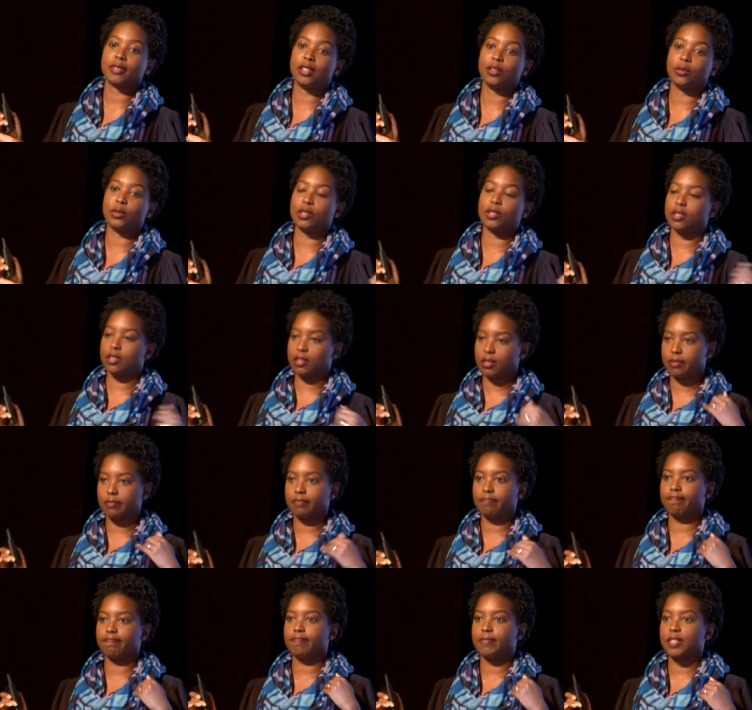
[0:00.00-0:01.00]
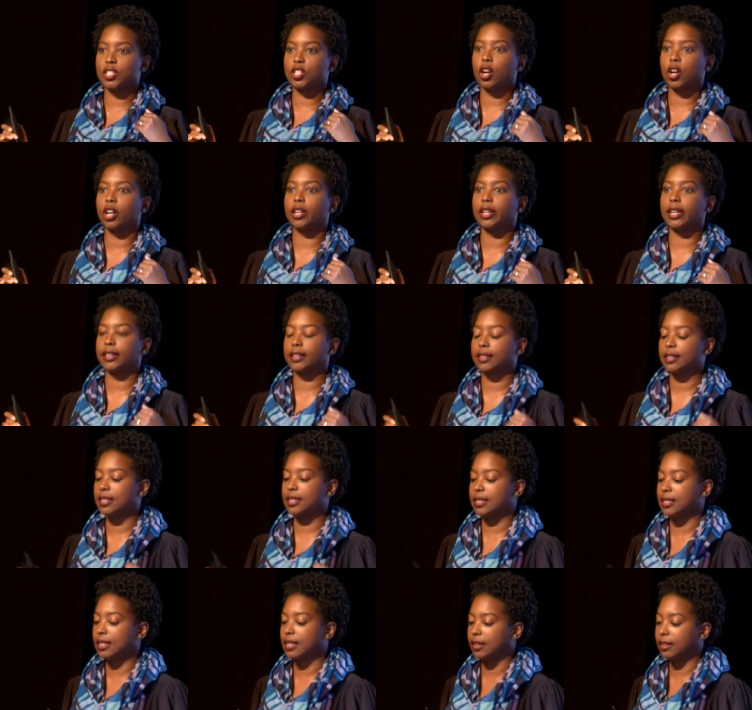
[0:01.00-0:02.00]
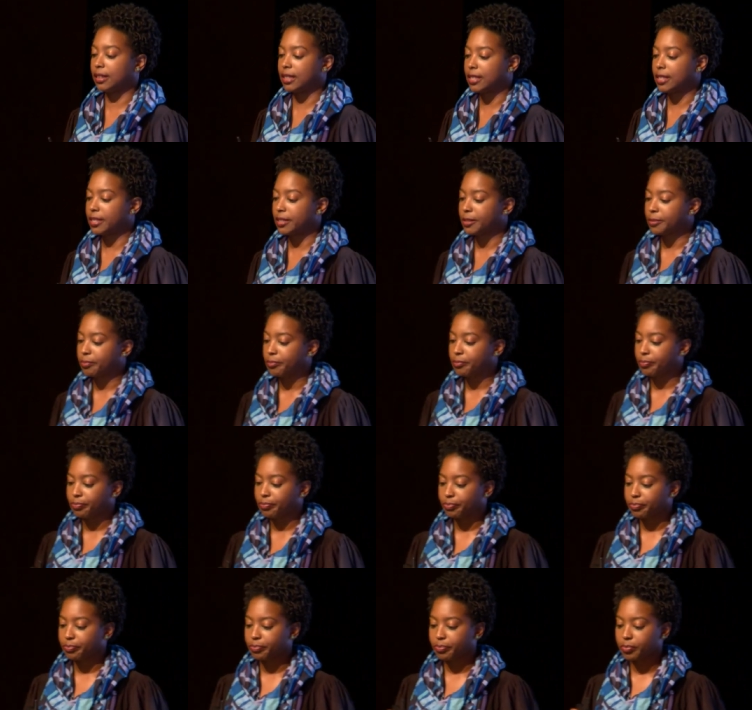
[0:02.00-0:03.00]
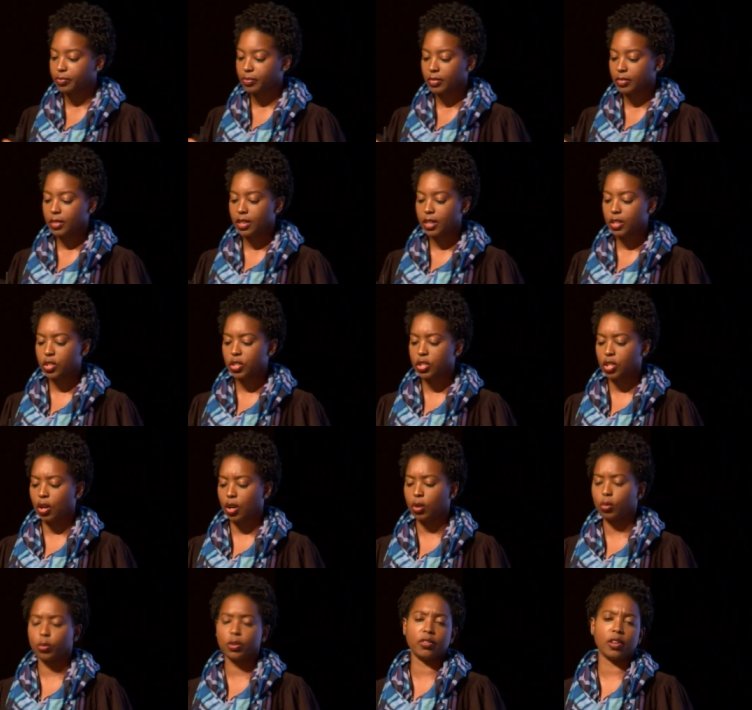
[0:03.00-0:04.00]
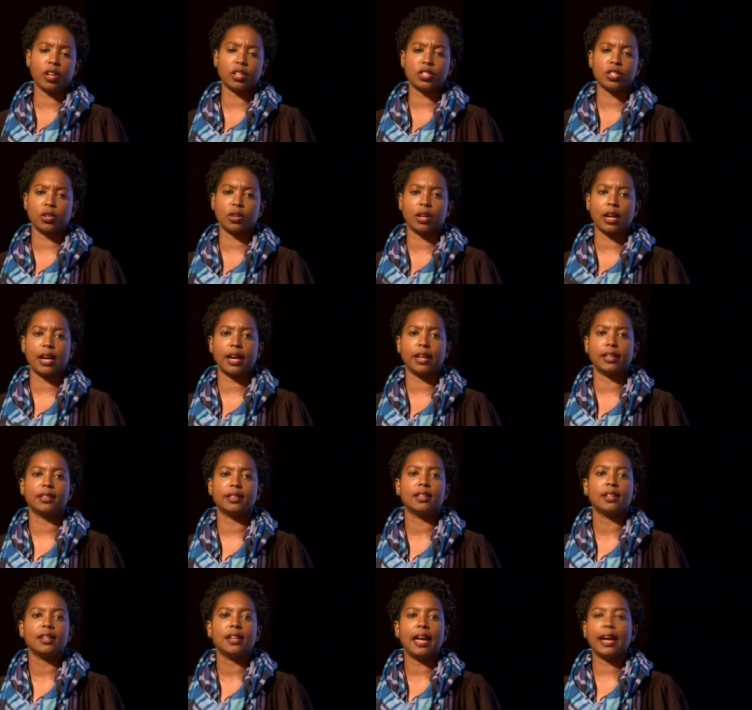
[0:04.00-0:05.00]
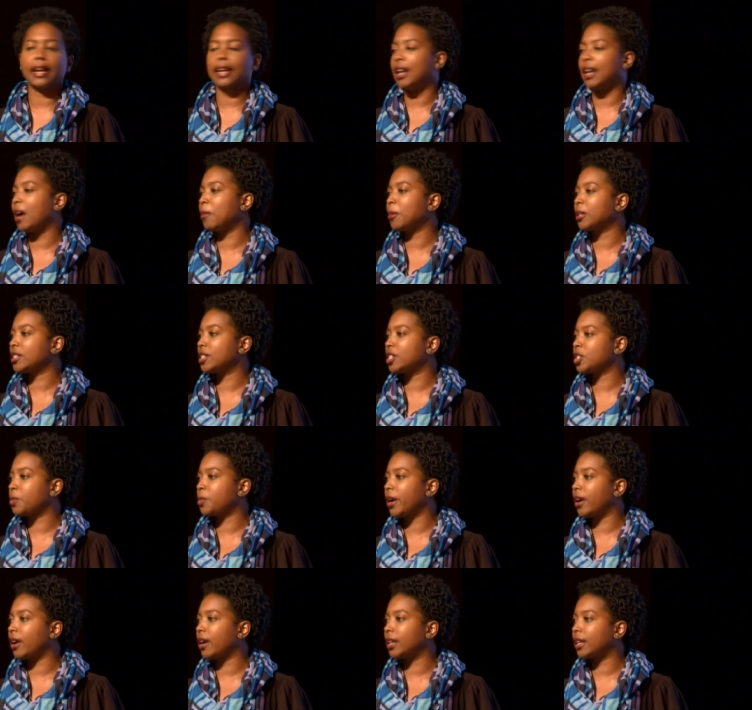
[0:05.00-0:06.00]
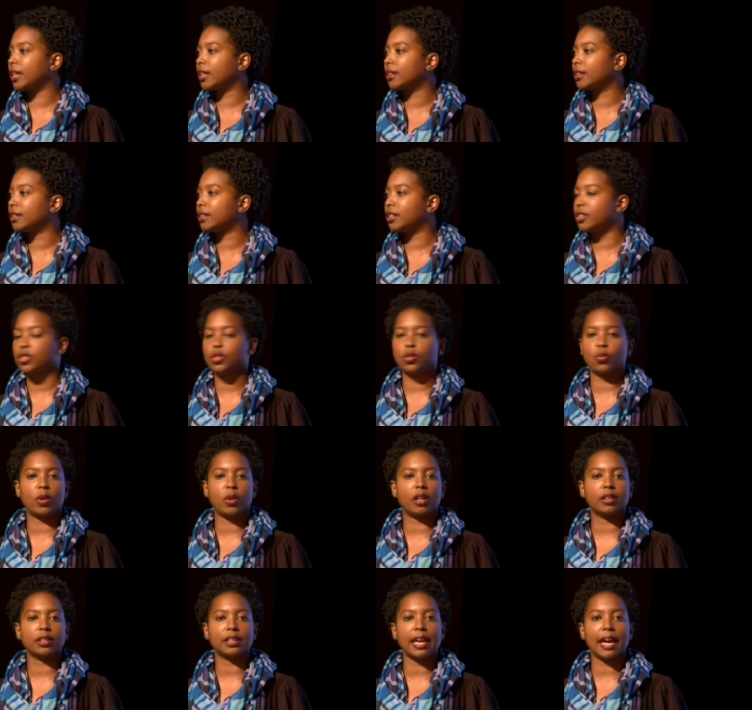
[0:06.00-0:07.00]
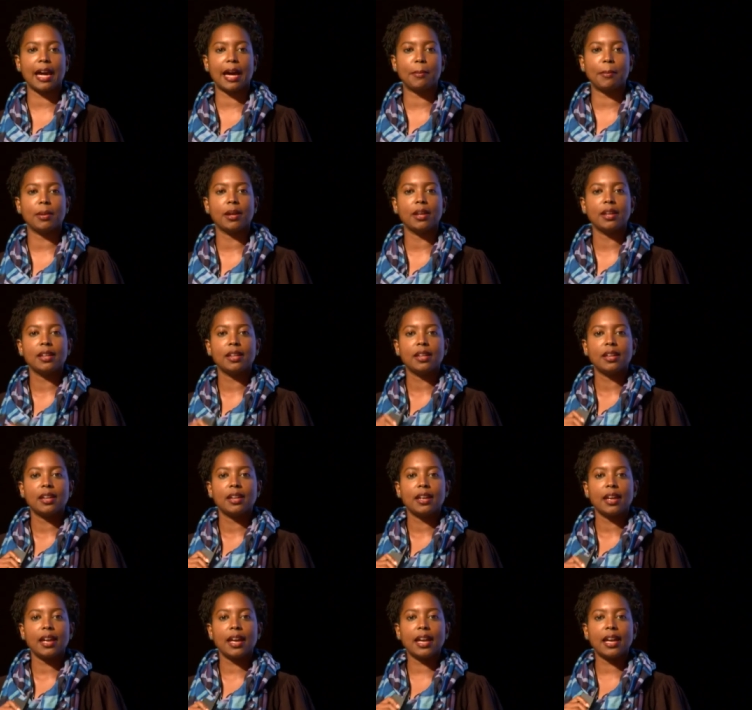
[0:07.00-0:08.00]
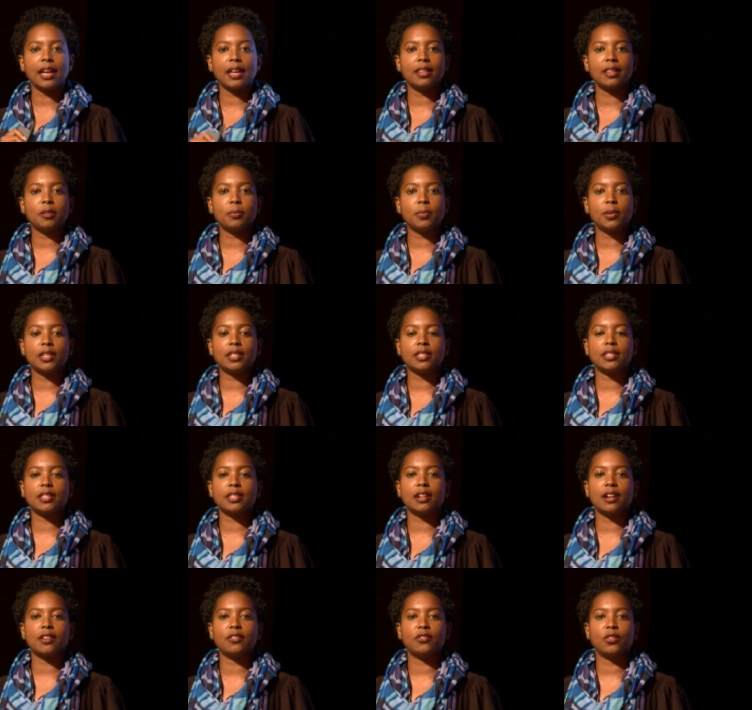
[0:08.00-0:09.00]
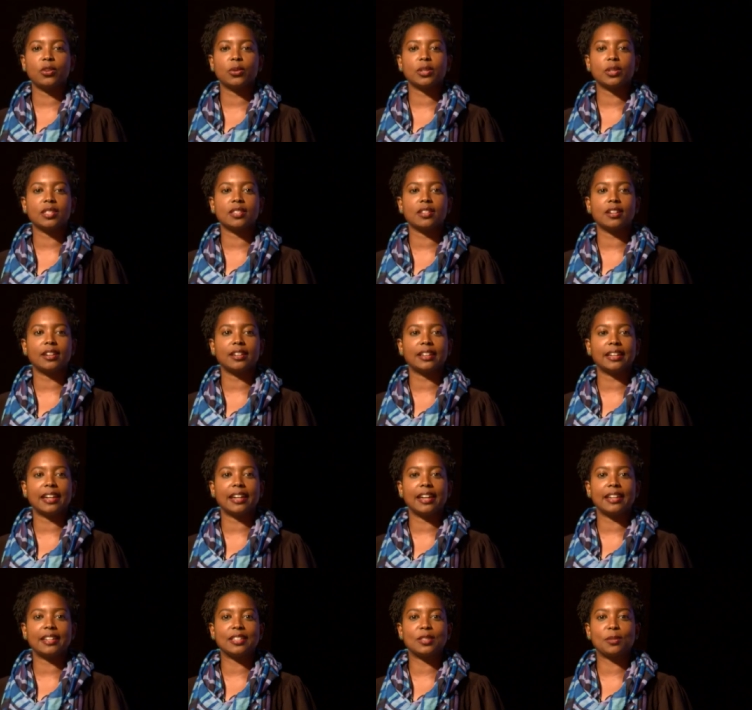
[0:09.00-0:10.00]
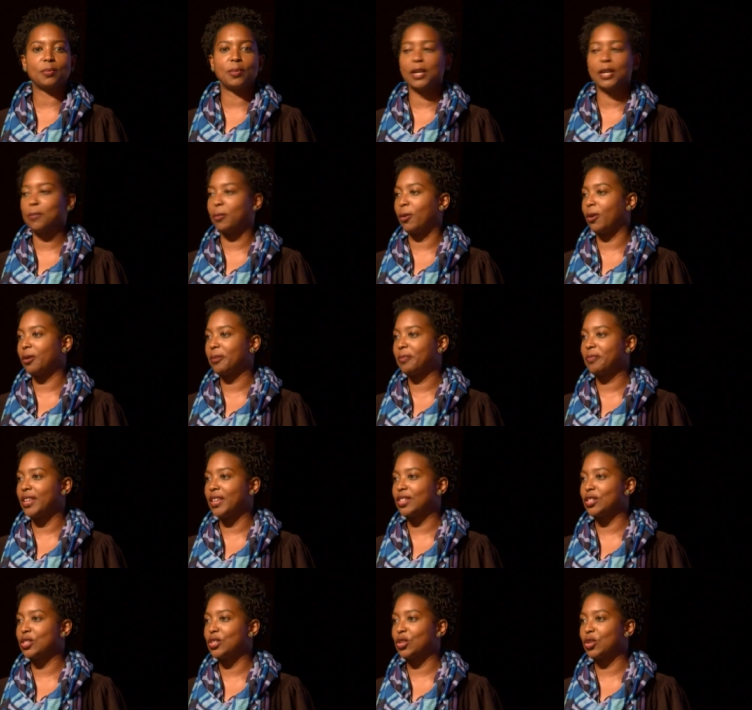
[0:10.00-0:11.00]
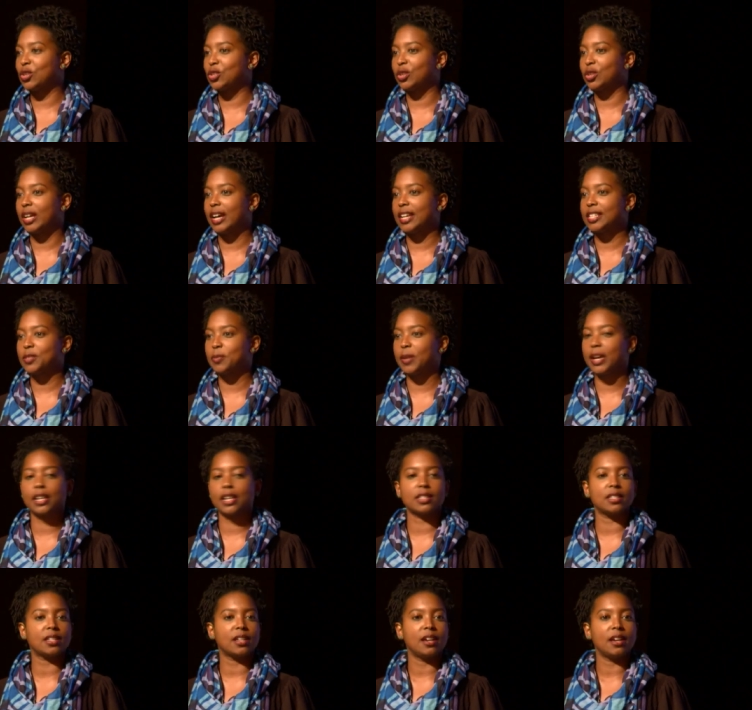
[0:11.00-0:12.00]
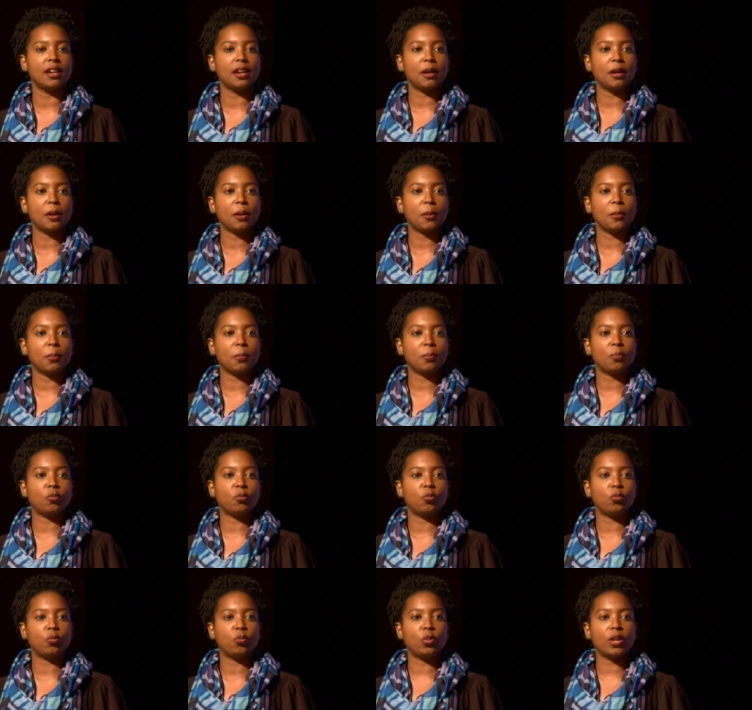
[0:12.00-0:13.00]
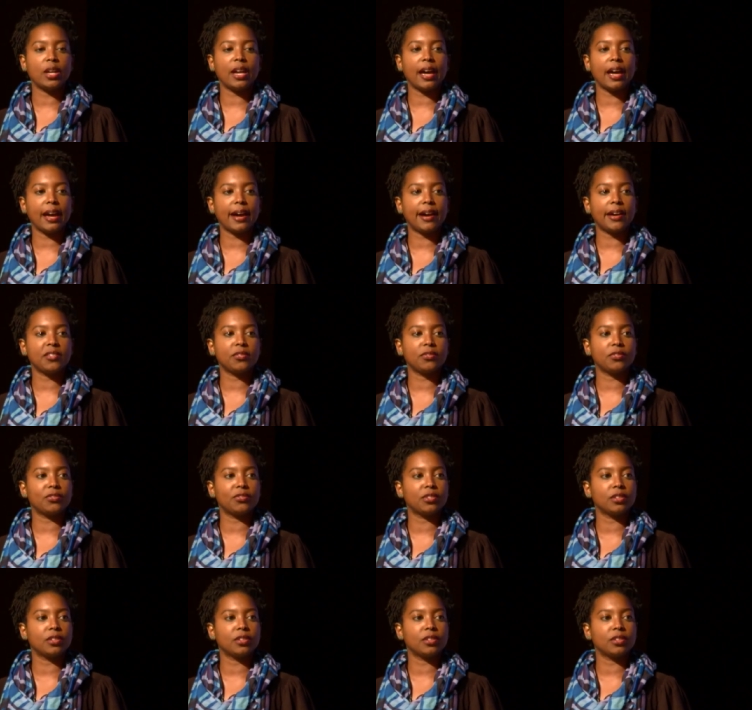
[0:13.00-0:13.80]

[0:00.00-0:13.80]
It was disheartening, to say the least. So we've also got economic disparity, there's the wealth gap, and the piece that I focus on again is the people and the social aspect. We have